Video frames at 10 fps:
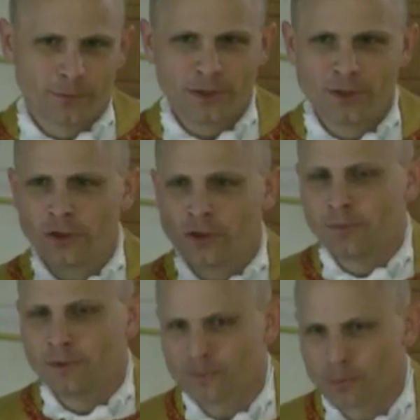So be
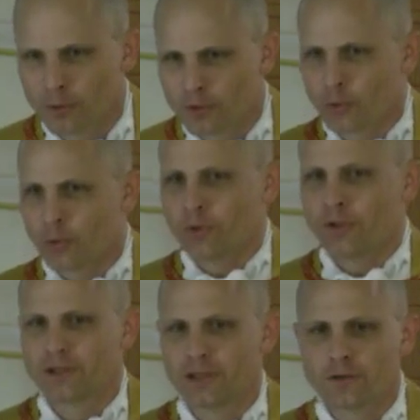good and be
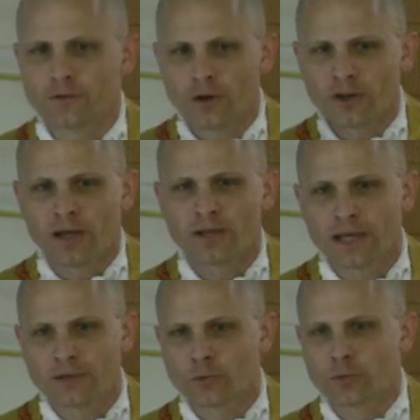spiritual, and it's all
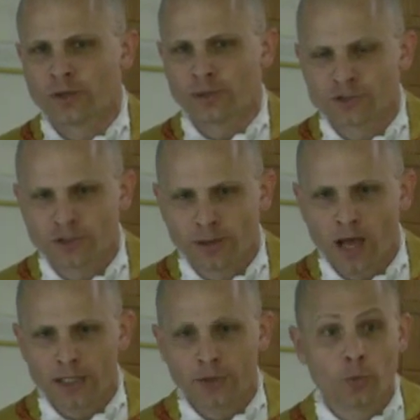about that. Don't worry about your
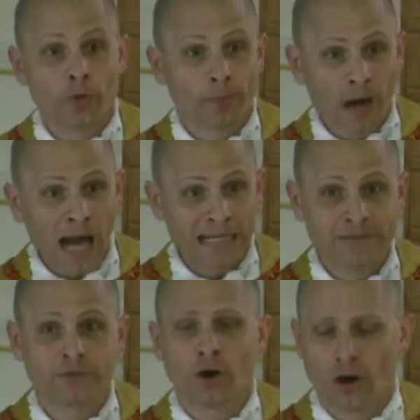body. No, the
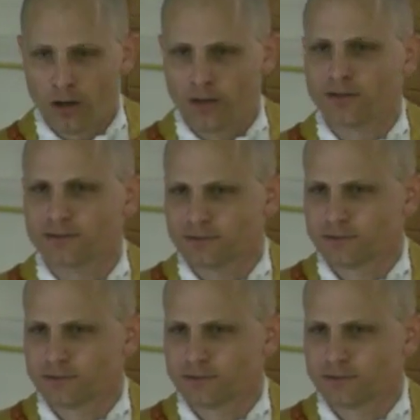body's gone.